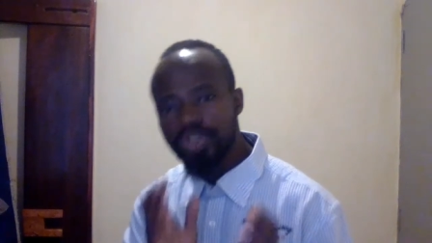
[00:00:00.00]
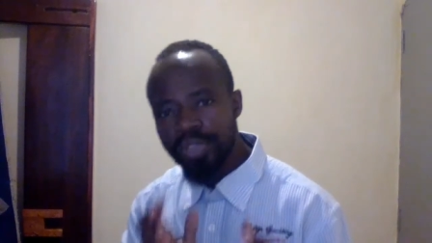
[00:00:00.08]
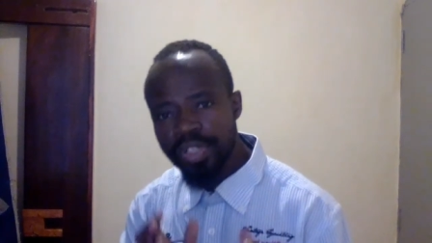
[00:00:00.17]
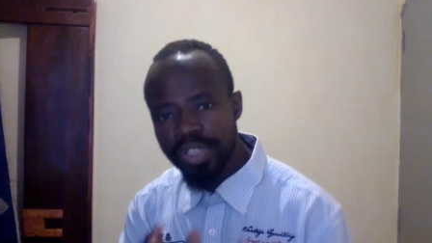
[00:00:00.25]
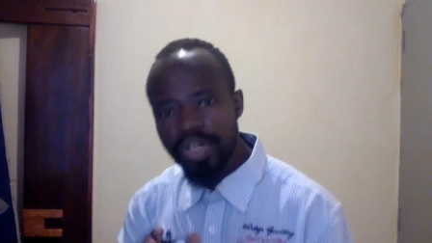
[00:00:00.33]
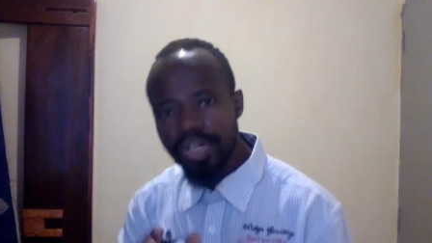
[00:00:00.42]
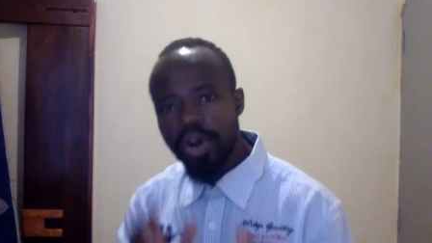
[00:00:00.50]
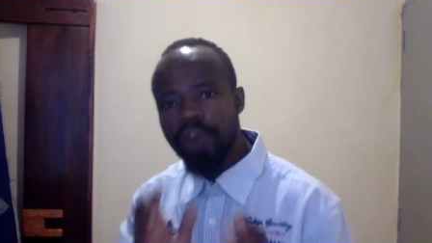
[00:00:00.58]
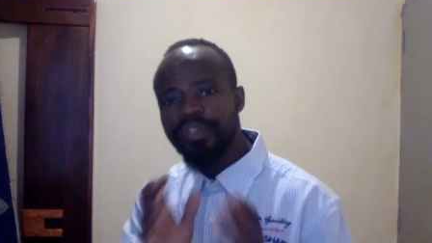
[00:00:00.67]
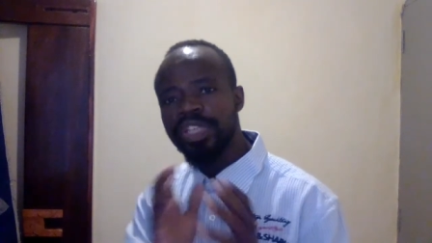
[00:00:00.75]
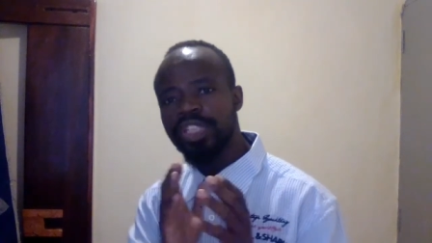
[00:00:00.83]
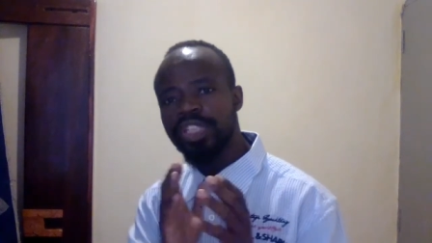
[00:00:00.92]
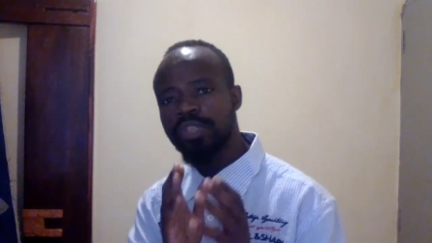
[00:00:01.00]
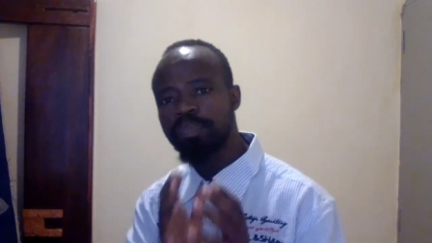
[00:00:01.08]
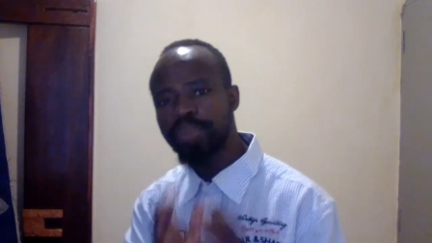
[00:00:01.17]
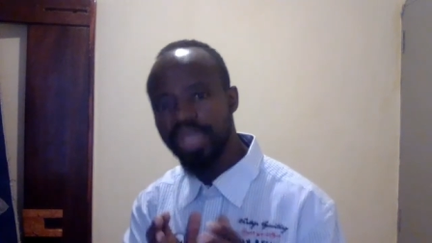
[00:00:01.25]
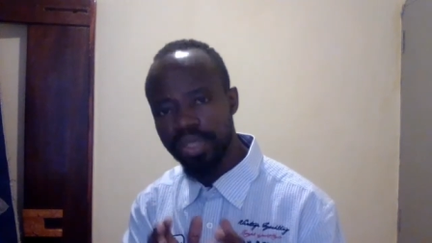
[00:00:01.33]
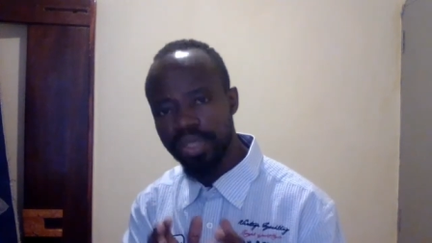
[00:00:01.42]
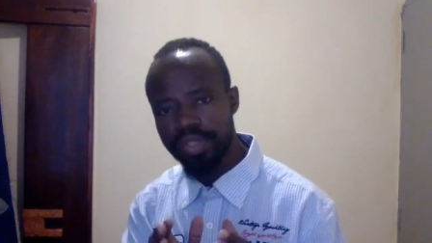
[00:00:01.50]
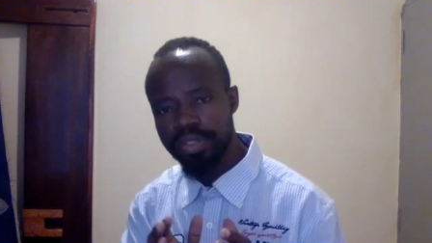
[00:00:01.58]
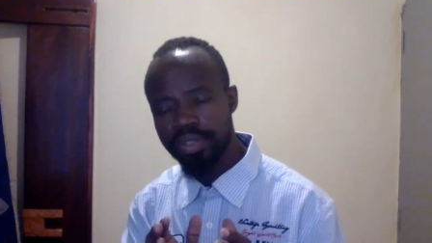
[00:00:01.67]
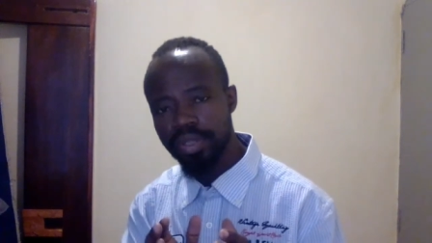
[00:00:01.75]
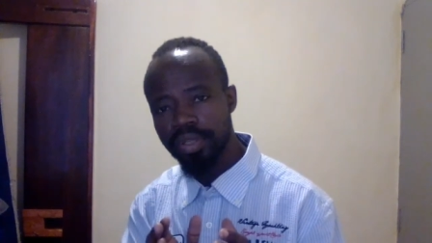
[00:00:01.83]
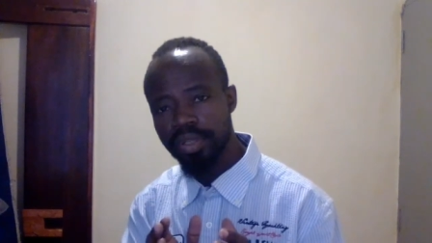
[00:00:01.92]
unity of the Spirit
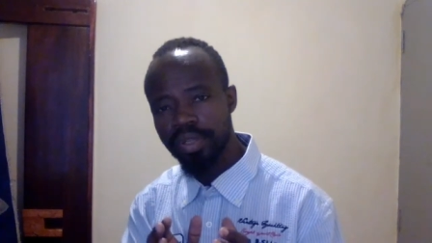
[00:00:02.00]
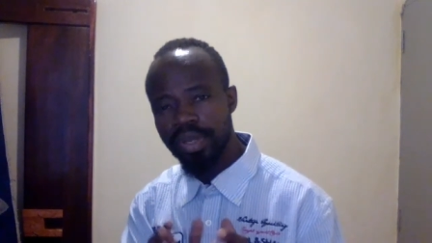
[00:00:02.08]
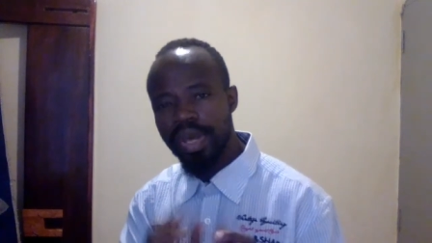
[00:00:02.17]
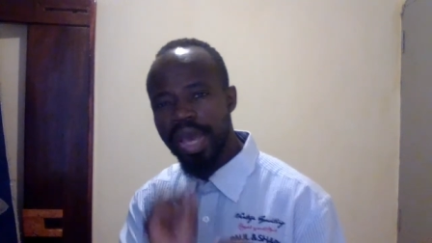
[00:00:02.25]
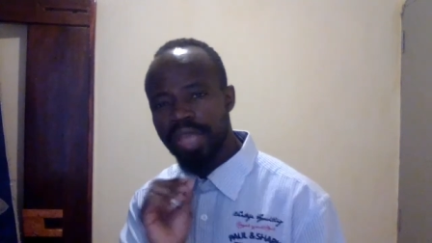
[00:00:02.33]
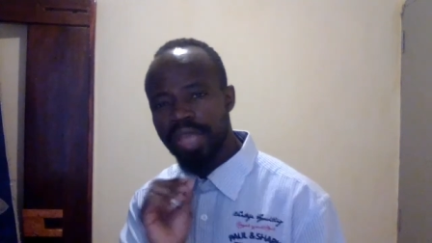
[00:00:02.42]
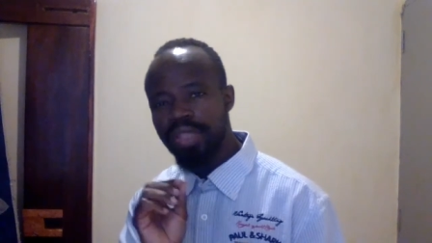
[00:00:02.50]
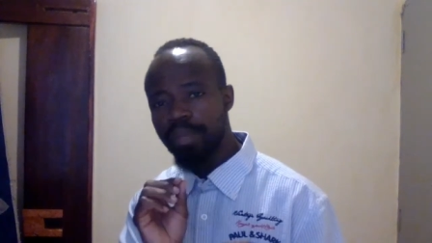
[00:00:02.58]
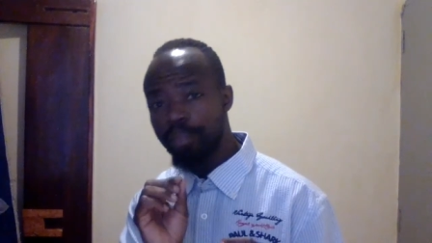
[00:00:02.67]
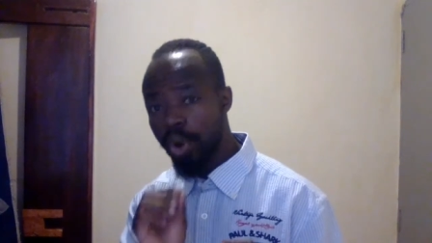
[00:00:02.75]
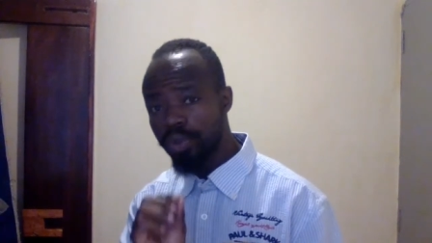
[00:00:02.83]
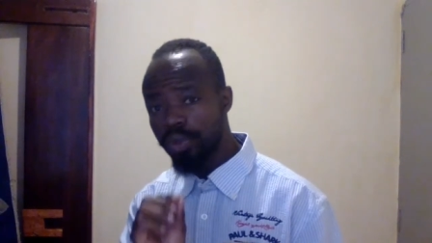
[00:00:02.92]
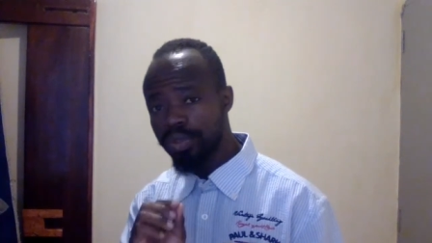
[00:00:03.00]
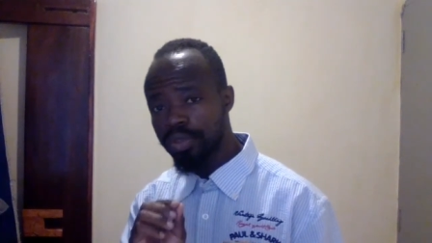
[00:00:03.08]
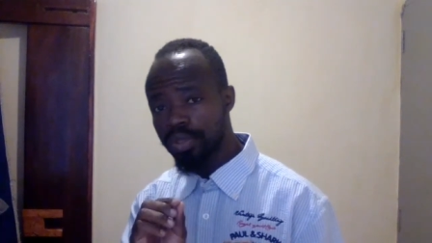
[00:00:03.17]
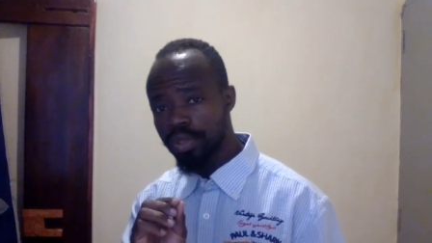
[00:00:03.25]
in the bond